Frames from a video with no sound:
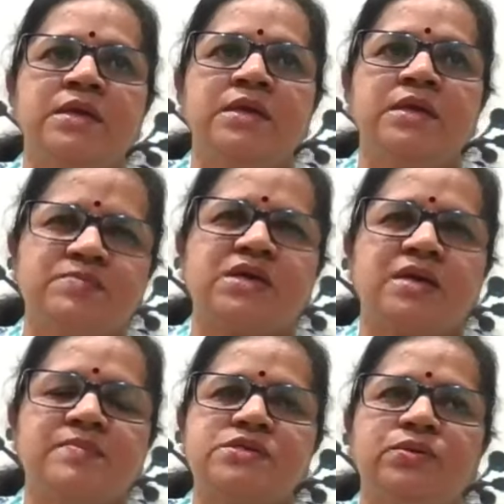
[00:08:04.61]

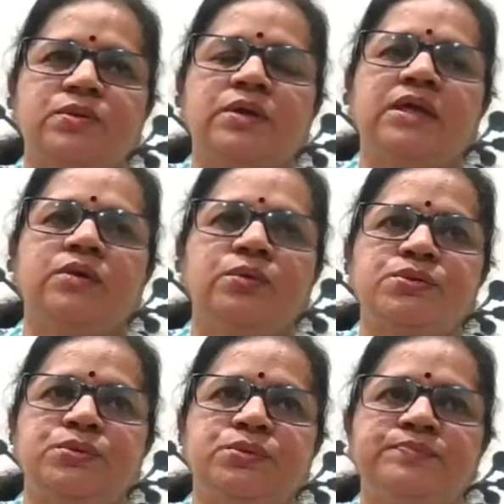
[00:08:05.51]
Sometimes, you know, I go
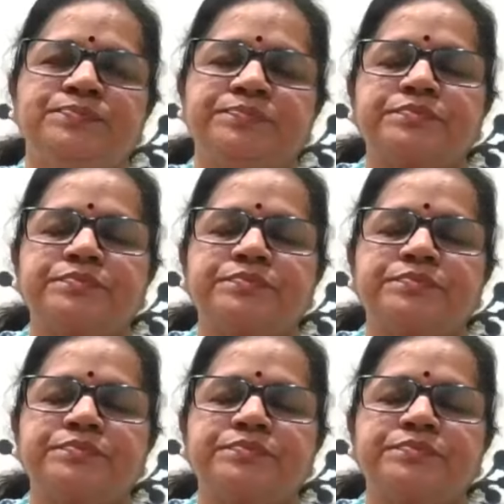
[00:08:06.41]
to